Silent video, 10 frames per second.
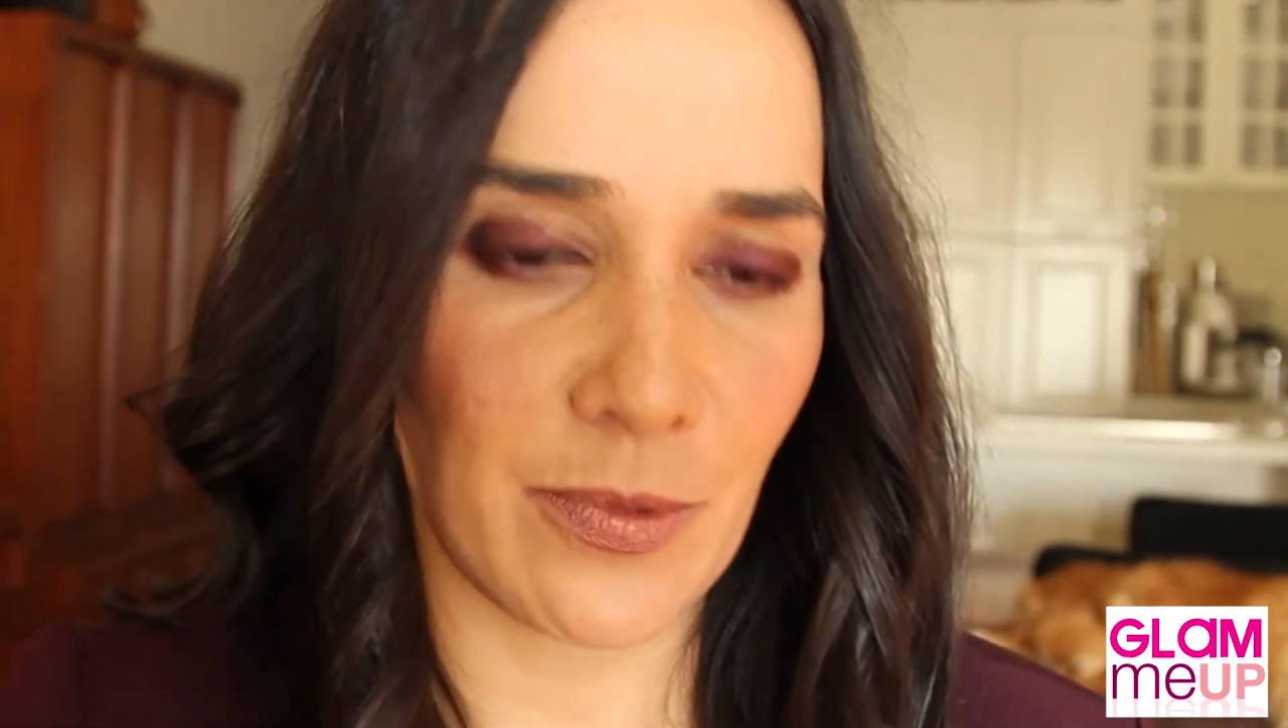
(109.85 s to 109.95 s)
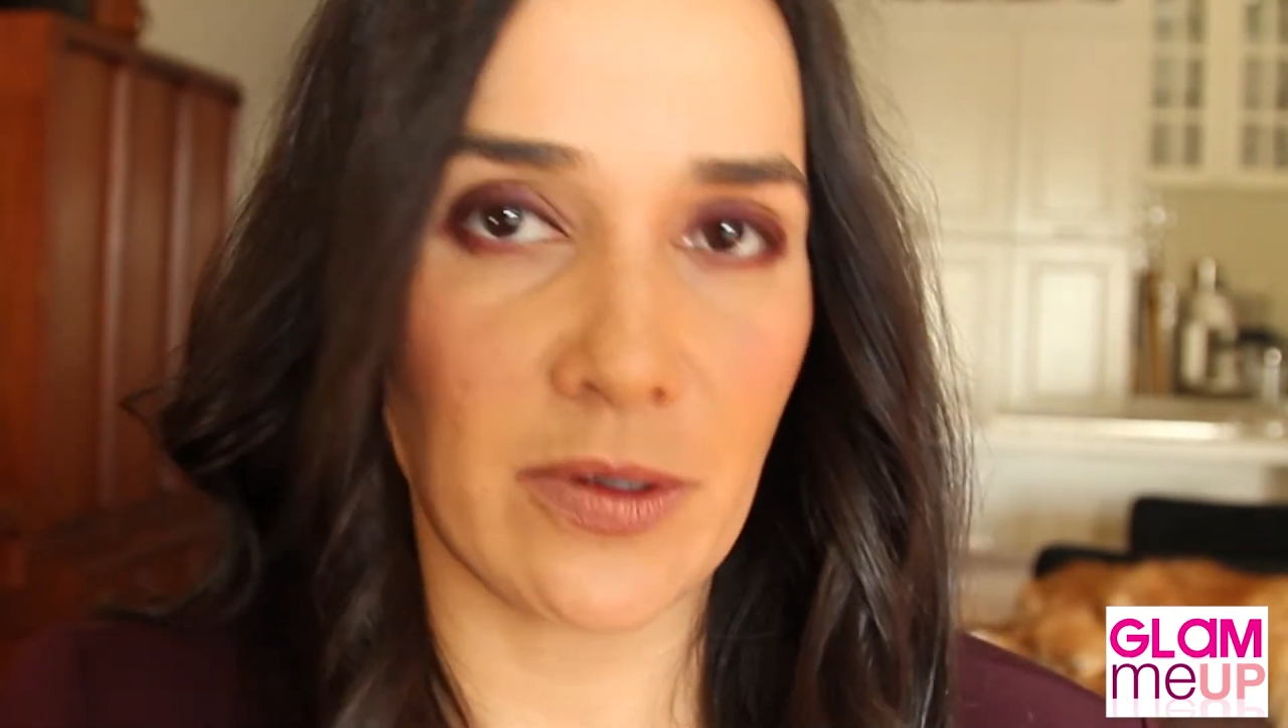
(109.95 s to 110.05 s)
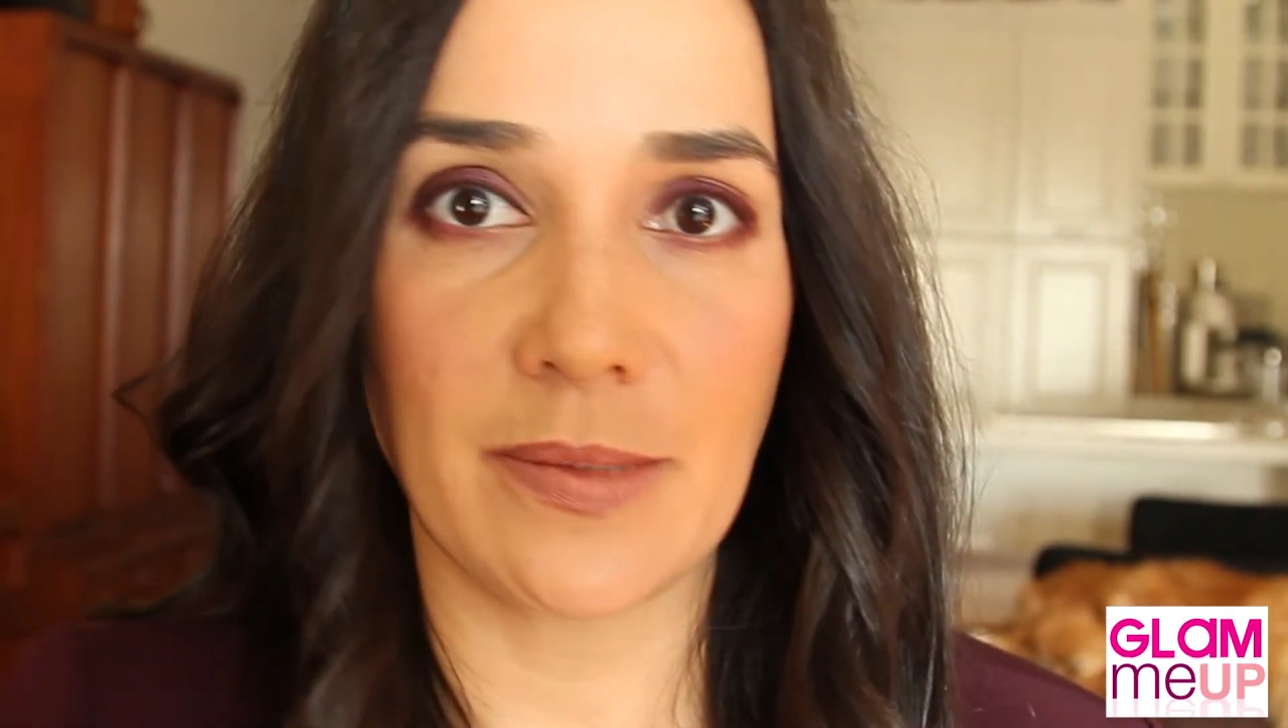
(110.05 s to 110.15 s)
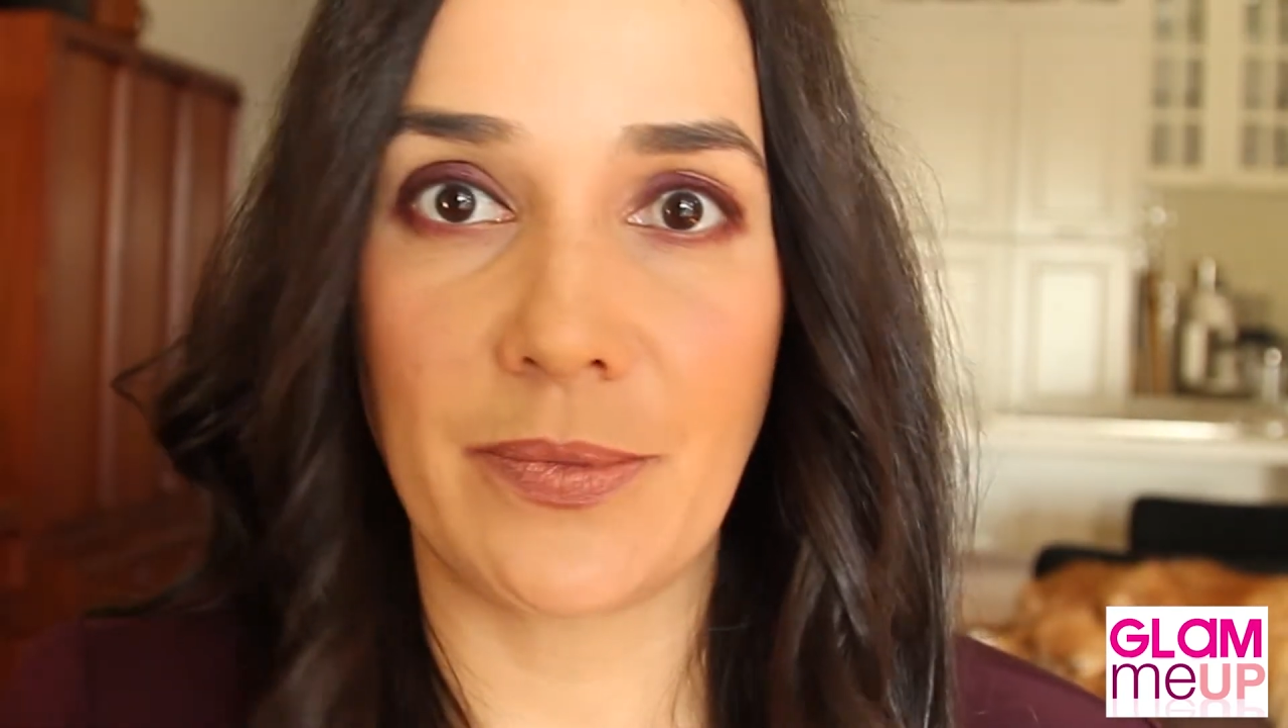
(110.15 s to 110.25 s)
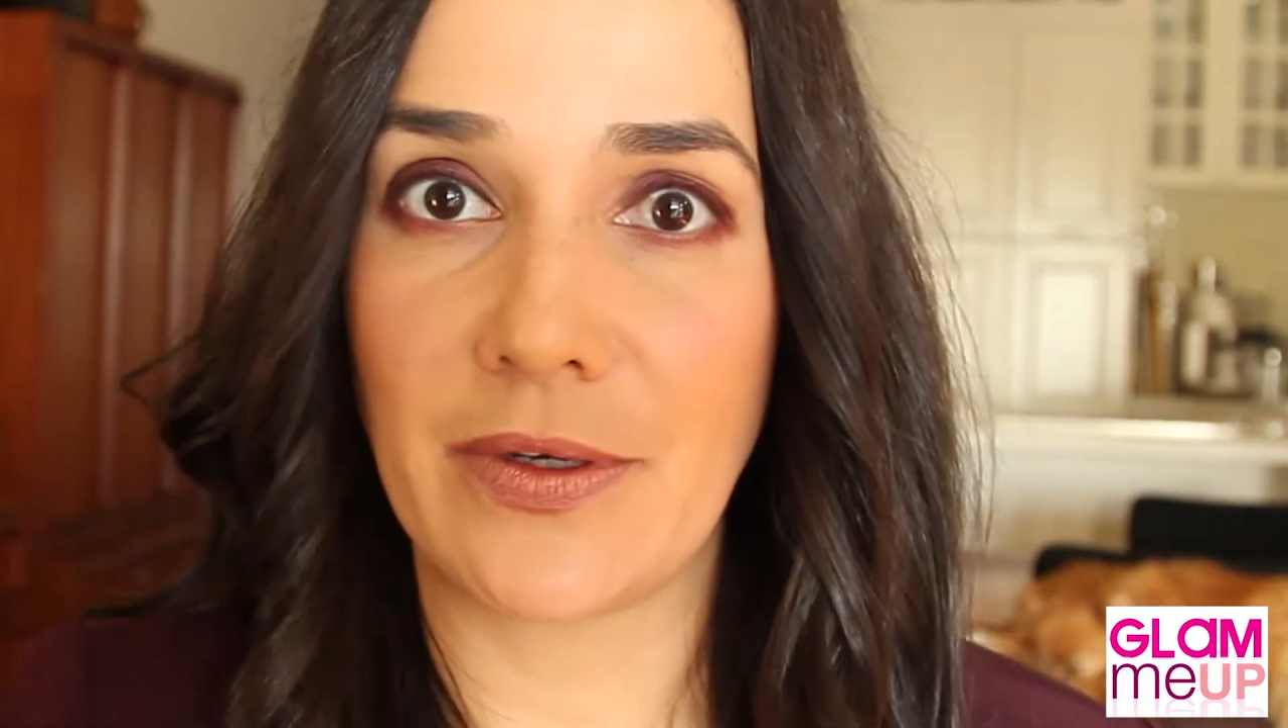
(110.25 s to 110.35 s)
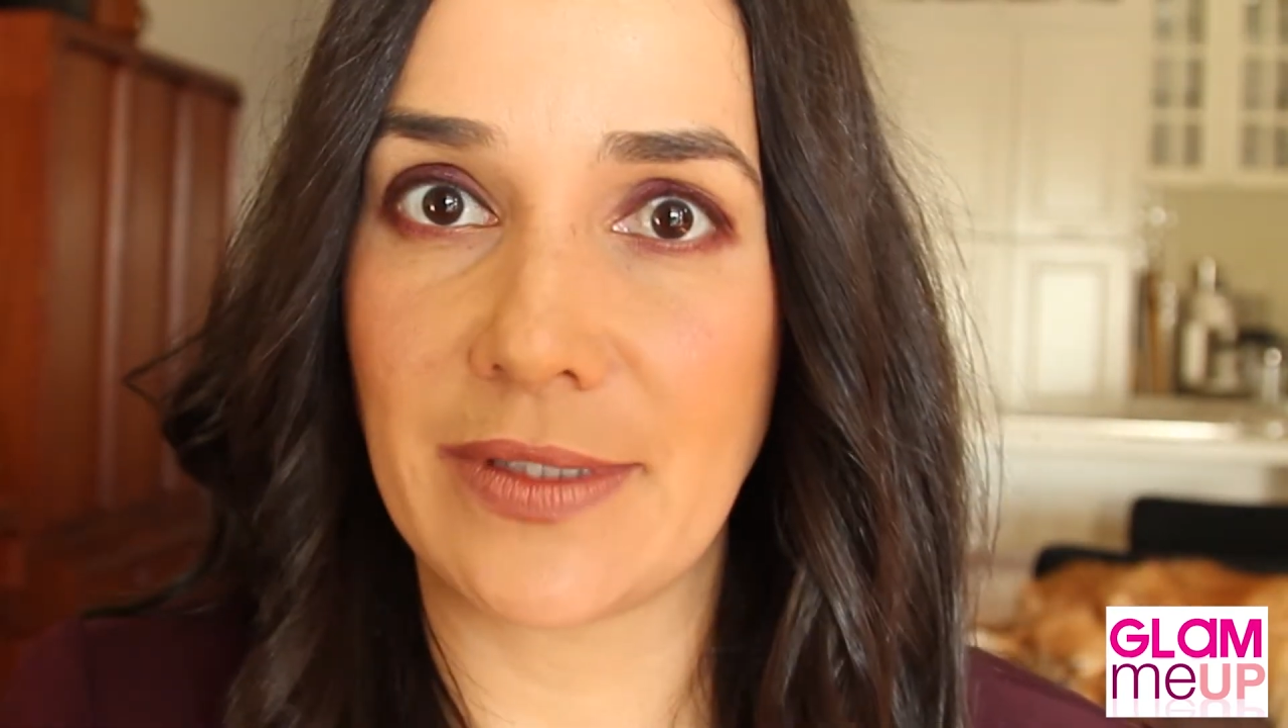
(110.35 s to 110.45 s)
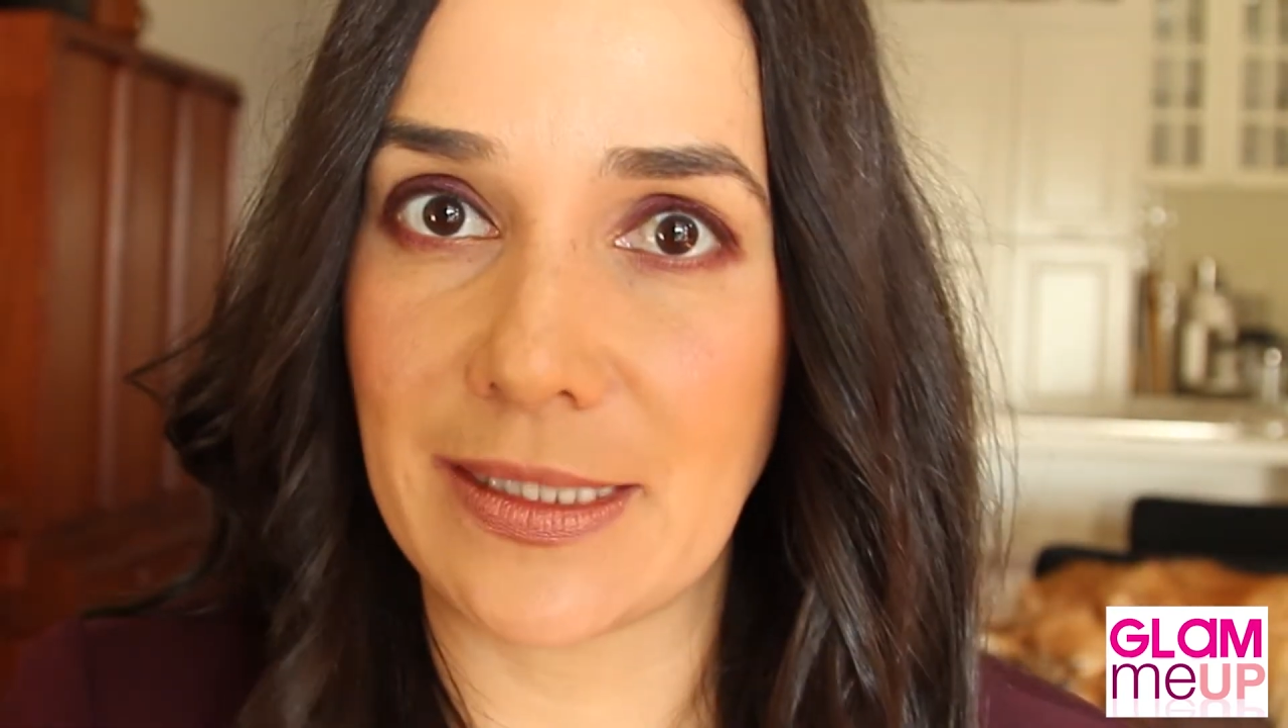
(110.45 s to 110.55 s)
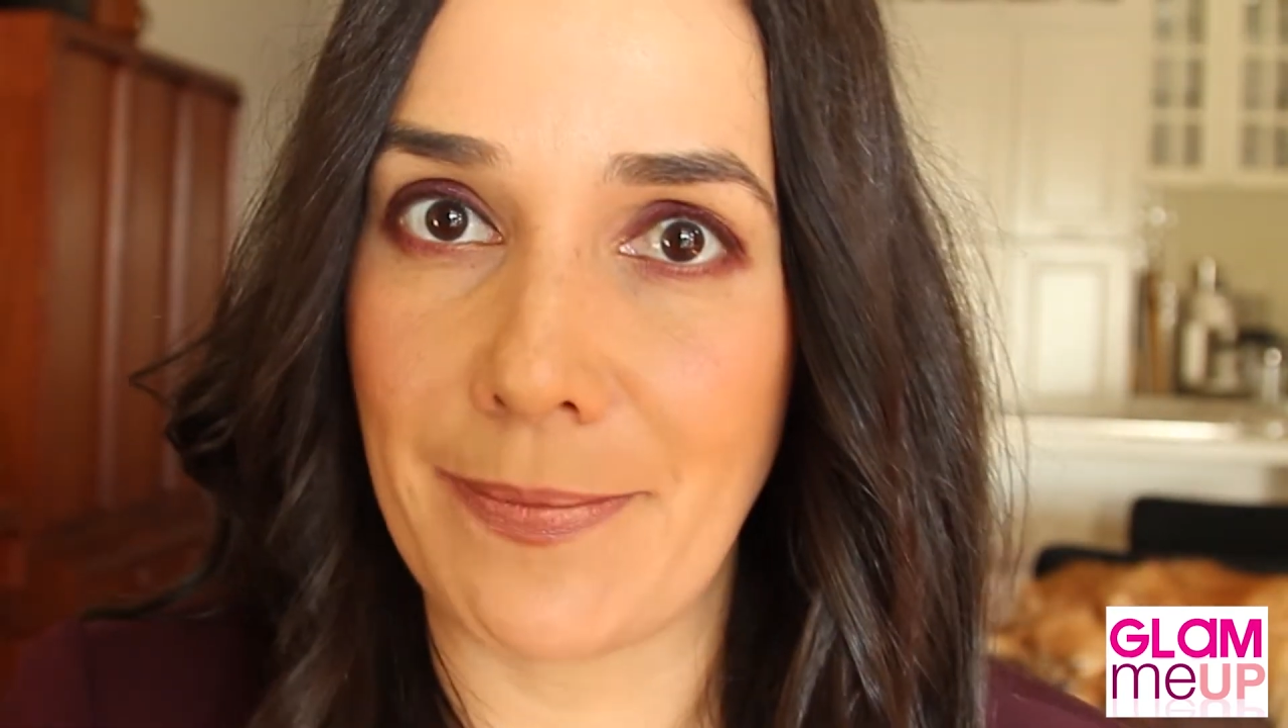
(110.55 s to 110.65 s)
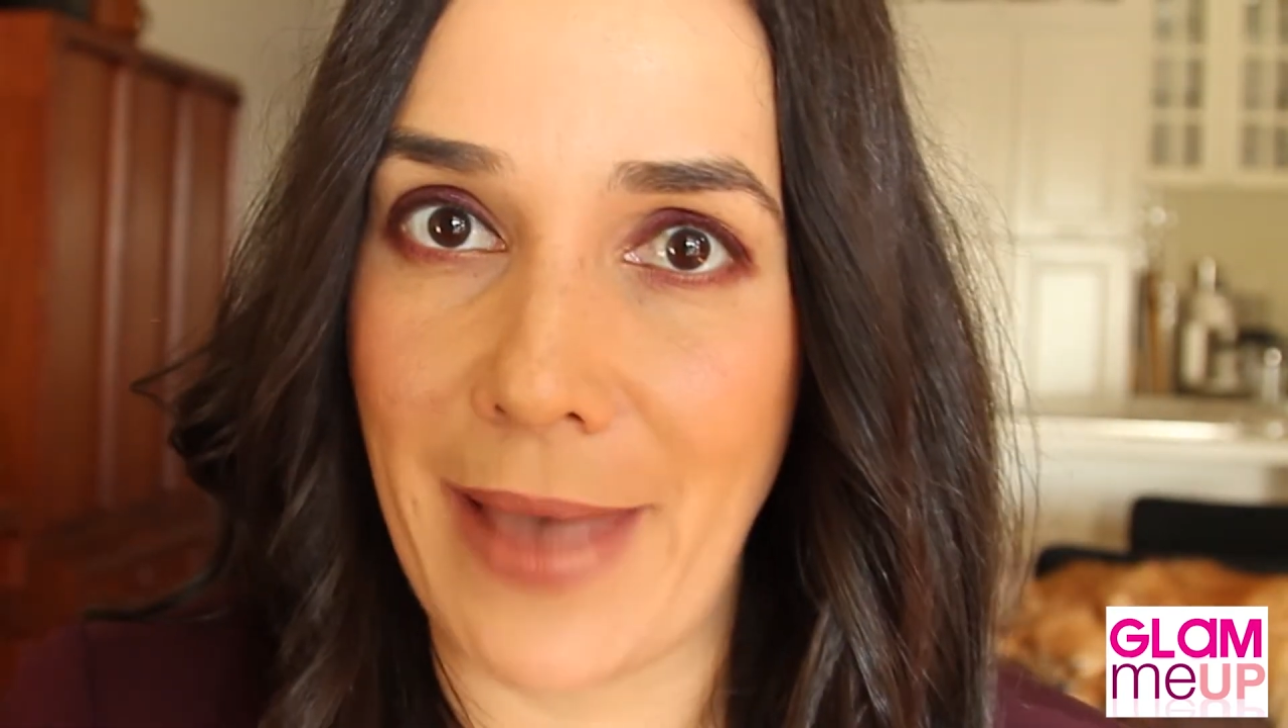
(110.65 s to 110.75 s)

bronzer because it's